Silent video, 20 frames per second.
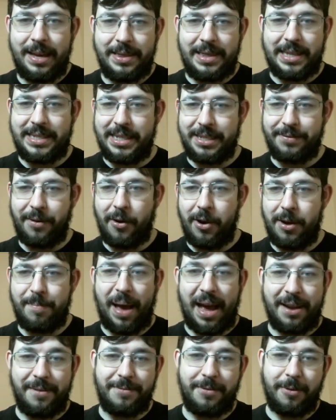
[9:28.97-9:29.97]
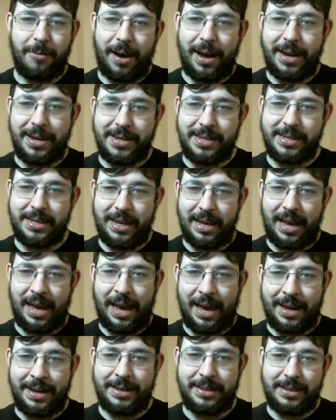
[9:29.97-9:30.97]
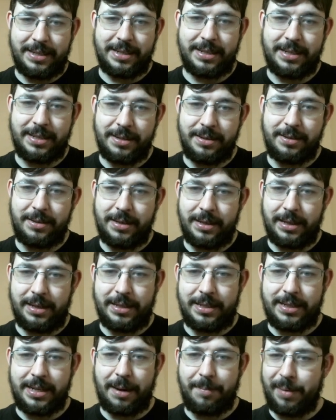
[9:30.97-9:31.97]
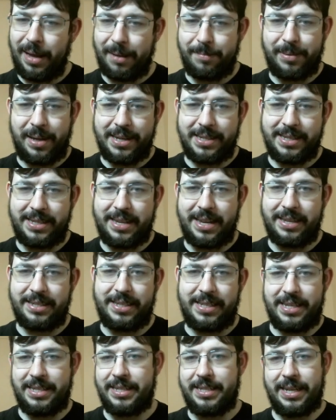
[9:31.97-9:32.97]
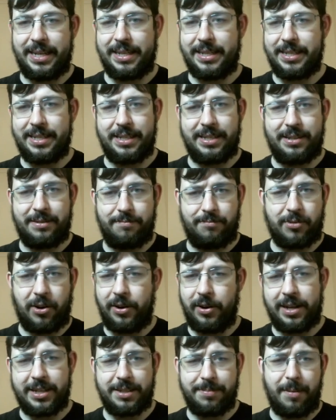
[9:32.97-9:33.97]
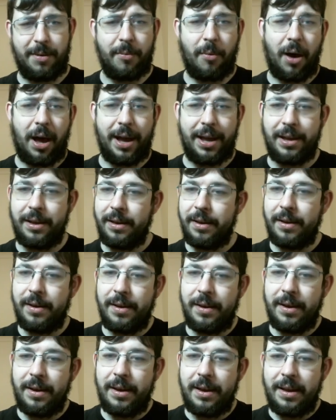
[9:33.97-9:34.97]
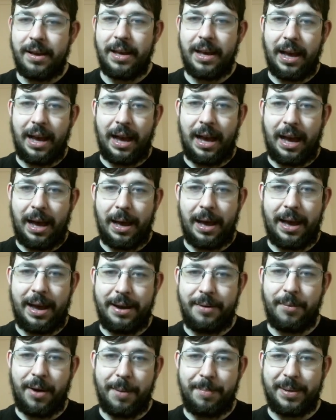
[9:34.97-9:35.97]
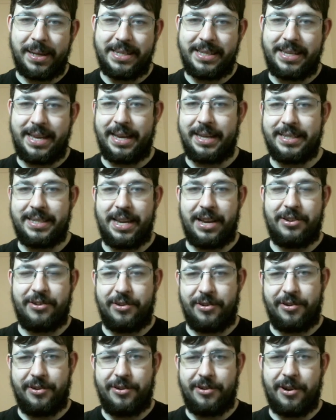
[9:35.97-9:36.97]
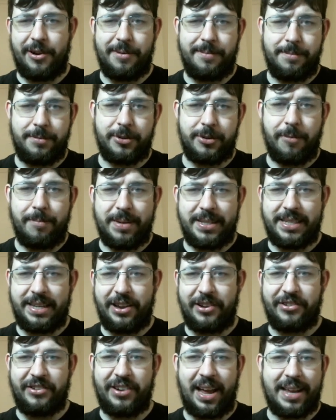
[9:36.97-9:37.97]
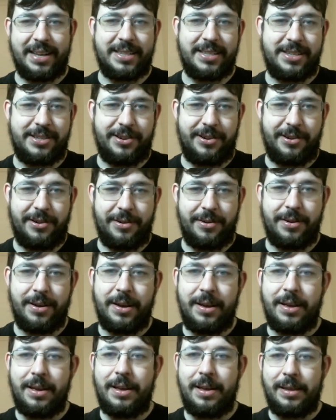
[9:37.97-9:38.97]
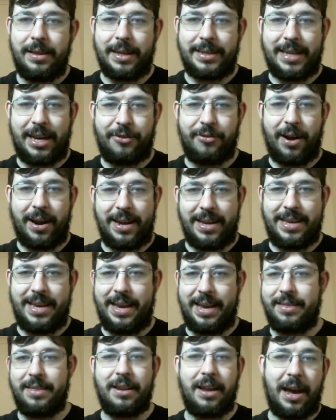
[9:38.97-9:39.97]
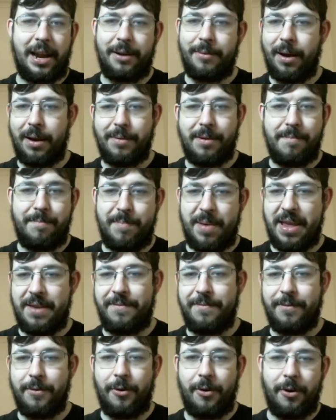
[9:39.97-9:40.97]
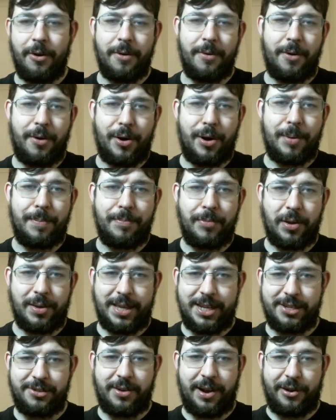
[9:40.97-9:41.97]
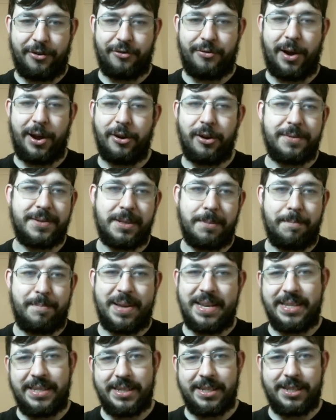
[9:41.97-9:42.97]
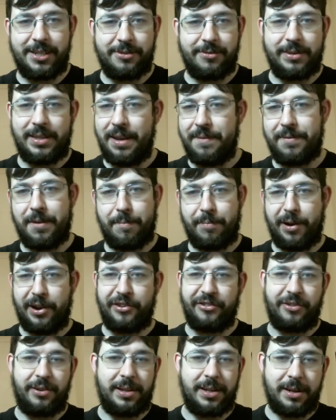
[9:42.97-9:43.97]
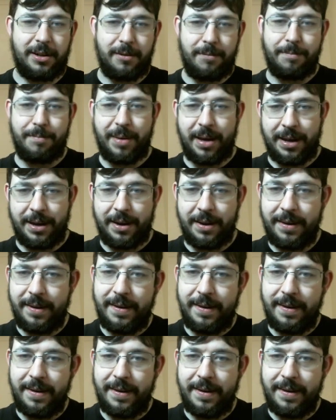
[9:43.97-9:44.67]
this is very bad for white, and instead black plays c6, don't ask me why. And white plays king c2, you know, sort of missing a chance to, let's say, try to kick the knight away with b4, or at least try to trade off some pieces to relieve the pressure a little, but